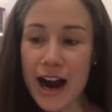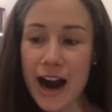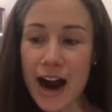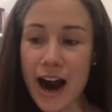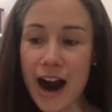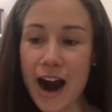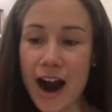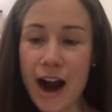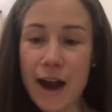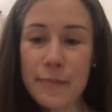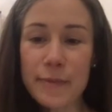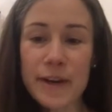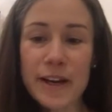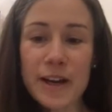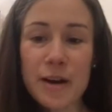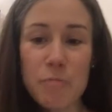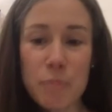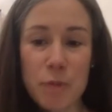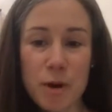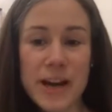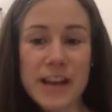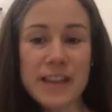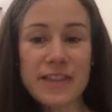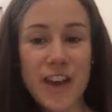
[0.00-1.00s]
I'm going to
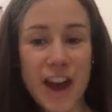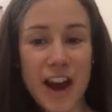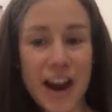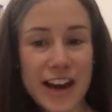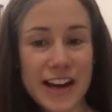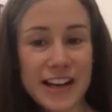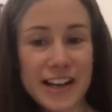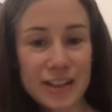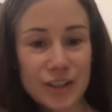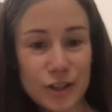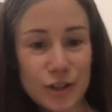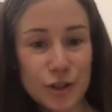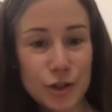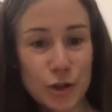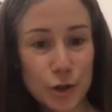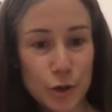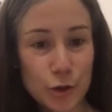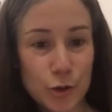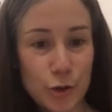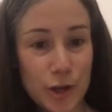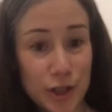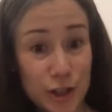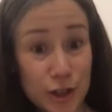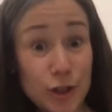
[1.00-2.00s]
break that into
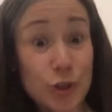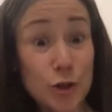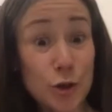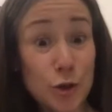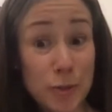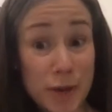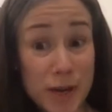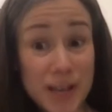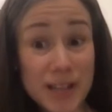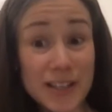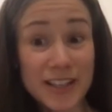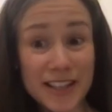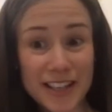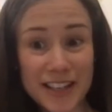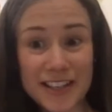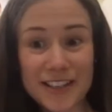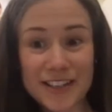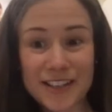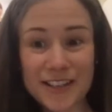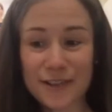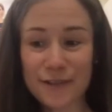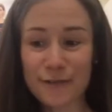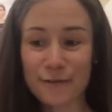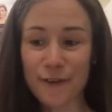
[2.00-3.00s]
two
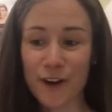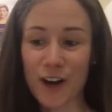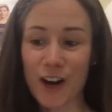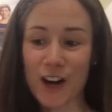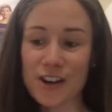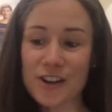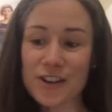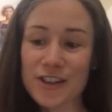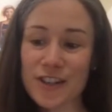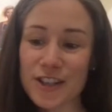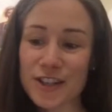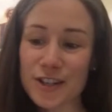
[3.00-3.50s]
pieces first.